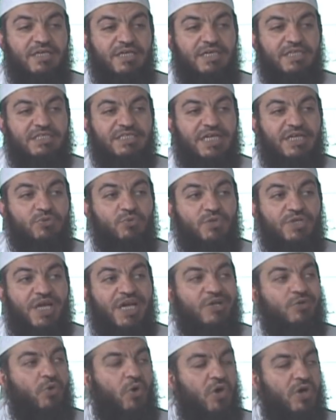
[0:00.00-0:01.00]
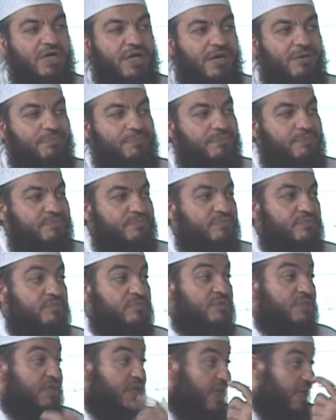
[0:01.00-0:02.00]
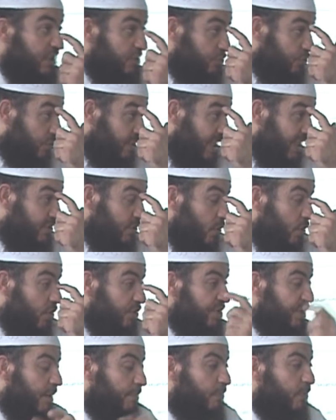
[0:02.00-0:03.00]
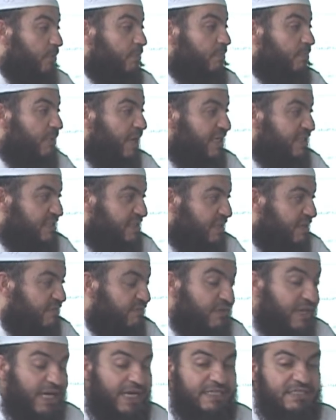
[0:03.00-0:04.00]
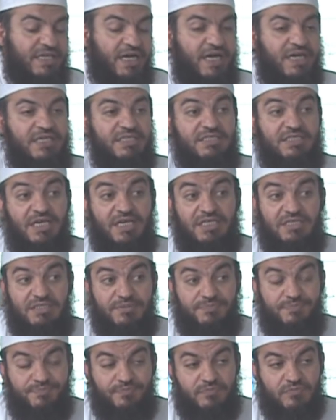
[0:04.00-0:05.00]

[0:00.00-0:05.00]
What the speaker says: he said, when I woke up, I took an oath upon myself, and I said,